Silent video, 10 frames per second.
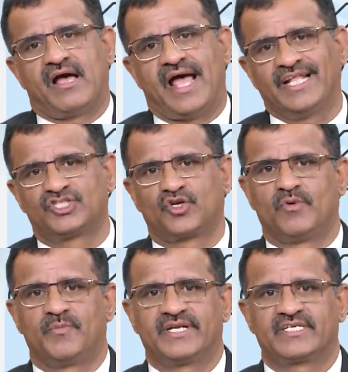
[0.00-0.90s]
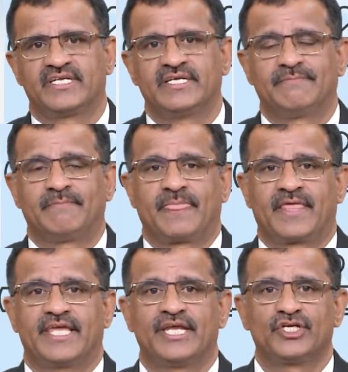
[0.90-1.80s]
anthropometry
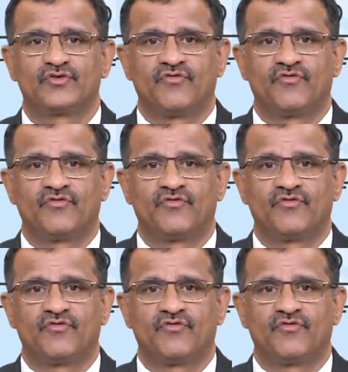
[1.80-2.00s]
into